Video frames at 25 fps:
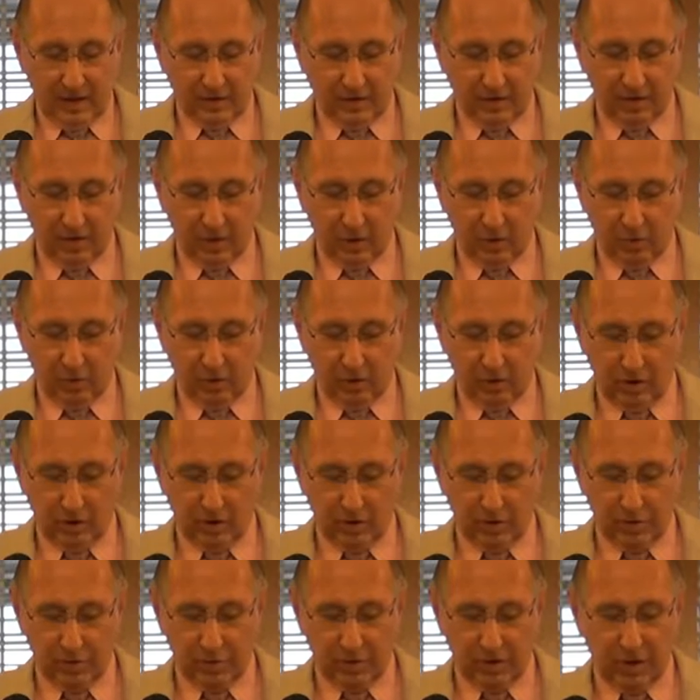There are
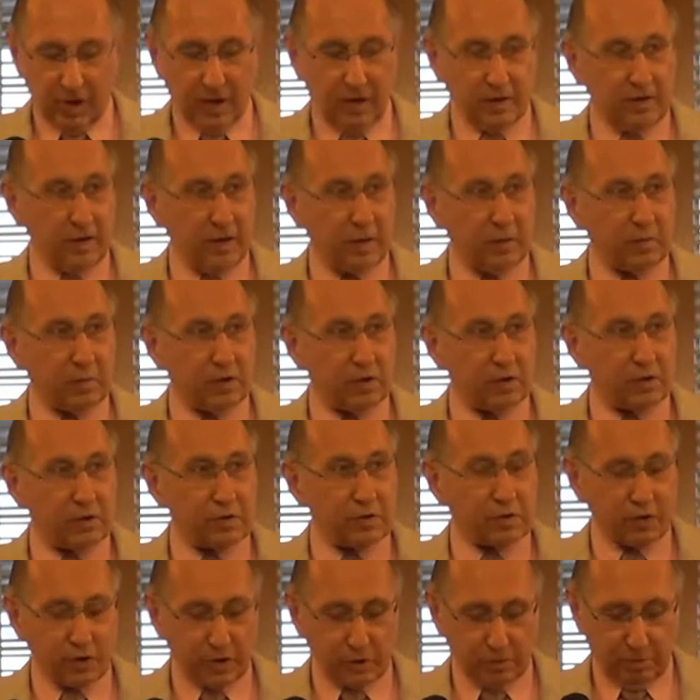worlds without numbers
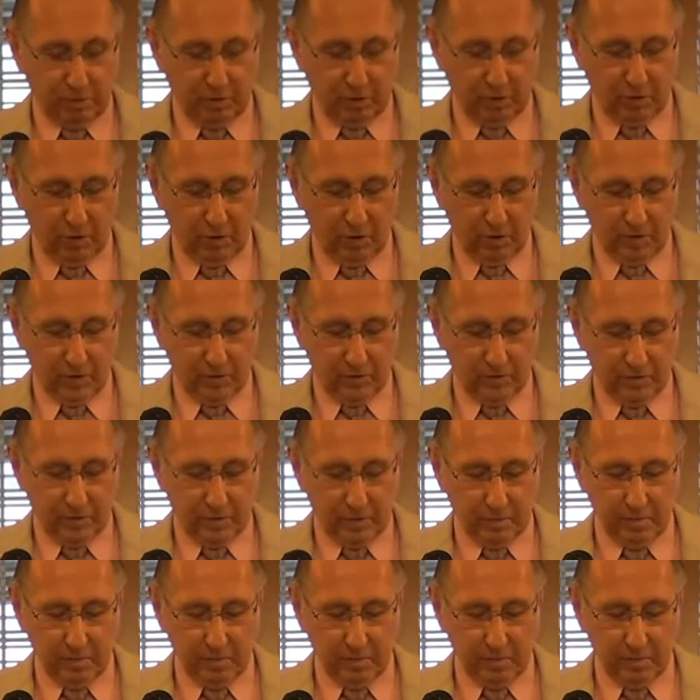to explore.